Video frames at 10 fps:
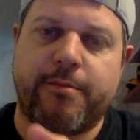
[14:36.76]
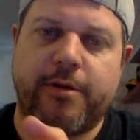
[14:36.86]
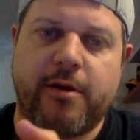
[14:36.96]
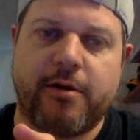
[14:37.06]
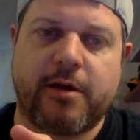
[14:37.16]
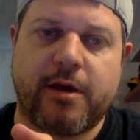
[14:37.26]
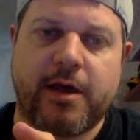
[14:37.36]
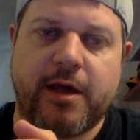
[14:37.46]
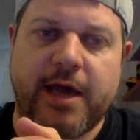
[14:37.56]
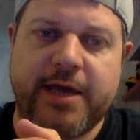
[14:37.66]
plug
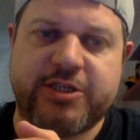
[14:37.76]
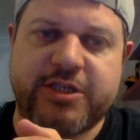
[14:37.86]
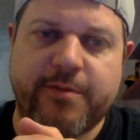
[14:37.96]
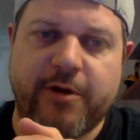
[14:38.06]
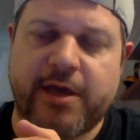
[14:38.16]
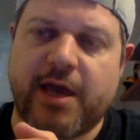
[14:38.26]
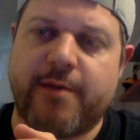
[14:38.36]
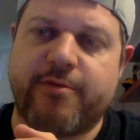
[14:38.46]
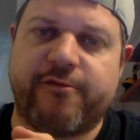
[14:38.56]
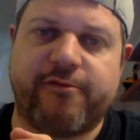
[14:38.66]
a HDMI
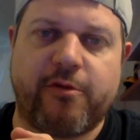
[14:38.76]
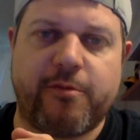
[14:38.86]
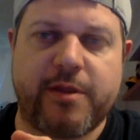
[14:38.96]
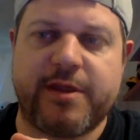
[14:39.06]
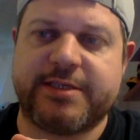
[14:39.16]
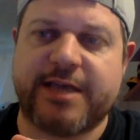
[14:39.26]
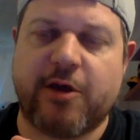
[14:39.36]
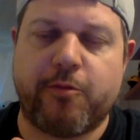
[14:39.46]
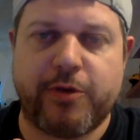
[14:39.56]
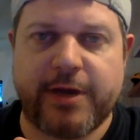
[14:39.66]
cable from this
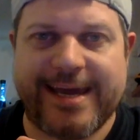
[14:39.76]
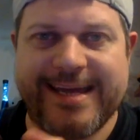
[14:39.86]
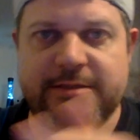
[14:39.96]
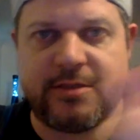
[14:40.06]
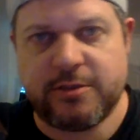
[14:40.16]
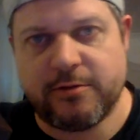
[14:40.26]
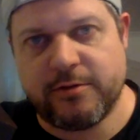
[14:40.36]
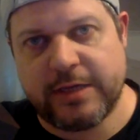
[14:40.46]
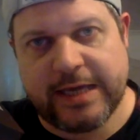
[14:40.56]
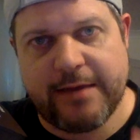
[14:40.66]
output into
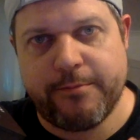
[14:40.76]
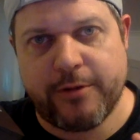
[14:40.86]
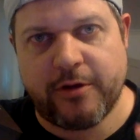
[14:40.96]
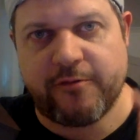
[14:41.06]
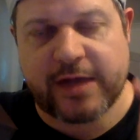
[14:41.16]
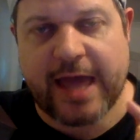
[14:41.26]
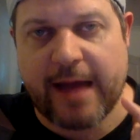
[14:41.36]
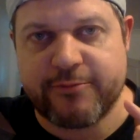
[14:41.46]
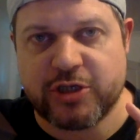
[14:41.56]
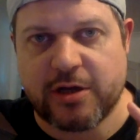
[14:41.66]
the input of the
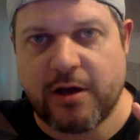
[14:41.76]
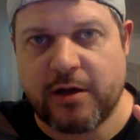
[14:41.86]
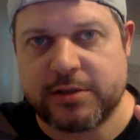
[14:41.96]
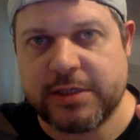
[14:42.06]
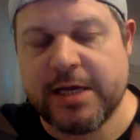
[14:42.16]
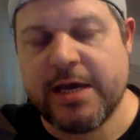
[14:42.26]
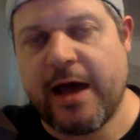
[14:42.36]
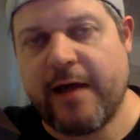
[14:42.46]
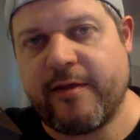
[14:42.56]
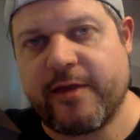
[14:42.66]
capture card,
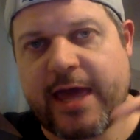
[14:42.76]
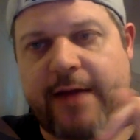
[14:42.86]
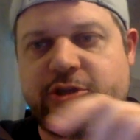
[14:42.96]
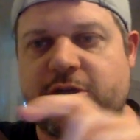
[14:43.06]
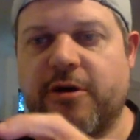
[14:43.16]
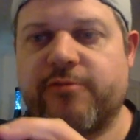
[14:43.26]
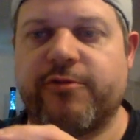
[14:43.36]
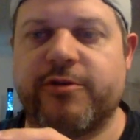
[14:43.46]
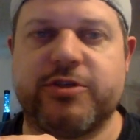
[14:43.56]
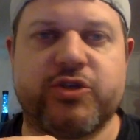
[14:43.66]
and then the capture card
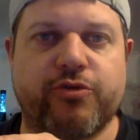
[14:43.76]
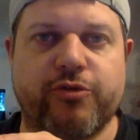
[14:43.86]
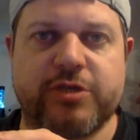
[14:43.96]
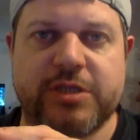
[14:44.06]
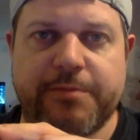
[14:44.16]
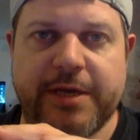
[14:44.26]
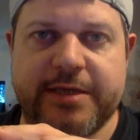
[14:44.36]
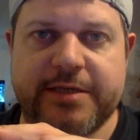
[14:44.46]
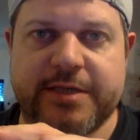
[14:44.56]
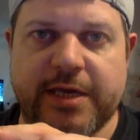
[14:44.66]
runs through to the
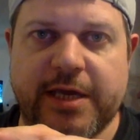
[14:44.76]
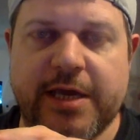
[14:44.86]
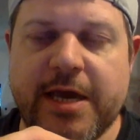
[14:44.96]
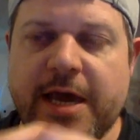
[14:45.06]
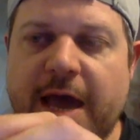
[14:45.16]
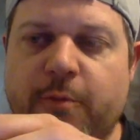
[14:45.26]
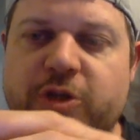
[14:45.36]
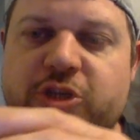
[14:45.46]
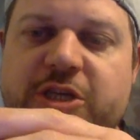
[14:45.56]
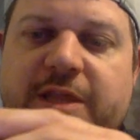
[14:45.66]
PC
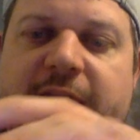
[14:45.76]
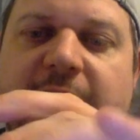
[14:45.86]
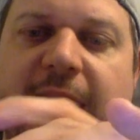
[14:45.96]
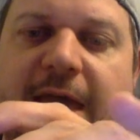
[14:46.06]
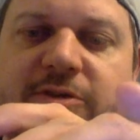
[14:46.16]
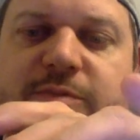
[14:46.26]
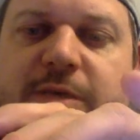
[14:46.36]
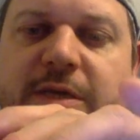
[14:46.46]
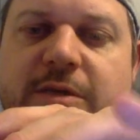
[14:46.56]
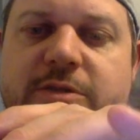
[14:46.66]
which then allows
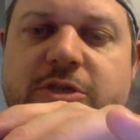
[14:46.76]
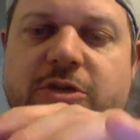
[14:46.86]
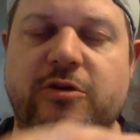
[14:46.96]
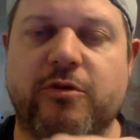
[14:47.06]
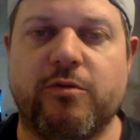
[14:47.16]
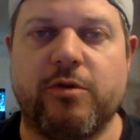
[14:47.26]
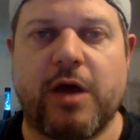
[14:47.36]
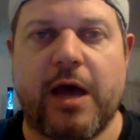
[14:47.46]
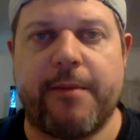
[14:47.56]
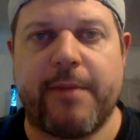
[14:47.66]
me to
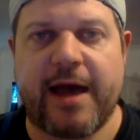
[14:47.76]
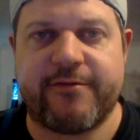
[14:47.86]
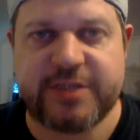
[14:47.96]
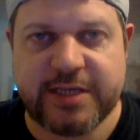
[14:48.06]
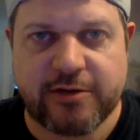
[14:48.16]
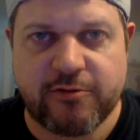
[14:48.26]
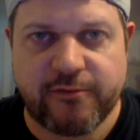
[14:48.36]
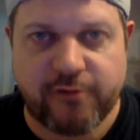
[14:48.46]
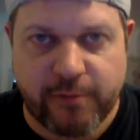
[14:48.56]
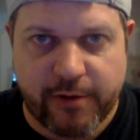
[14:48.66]
have a signal
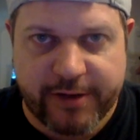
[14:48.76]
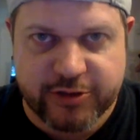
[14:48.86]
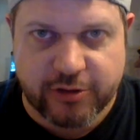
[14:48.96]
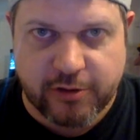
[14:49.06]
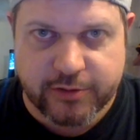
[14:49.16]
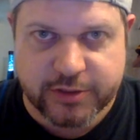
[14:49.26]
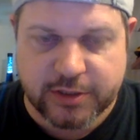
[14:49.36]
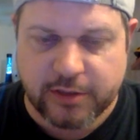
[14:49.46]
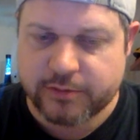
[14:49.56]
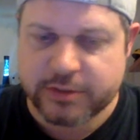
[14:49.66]
for my retro
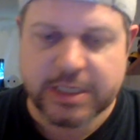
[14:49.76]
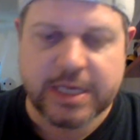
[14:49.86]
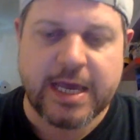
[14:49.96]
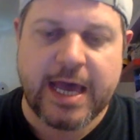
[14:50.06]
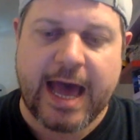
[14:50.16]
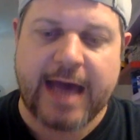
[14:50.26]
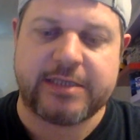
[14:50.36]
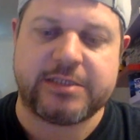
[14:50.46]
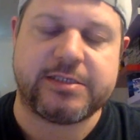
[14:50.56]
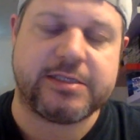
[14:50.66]
consoles and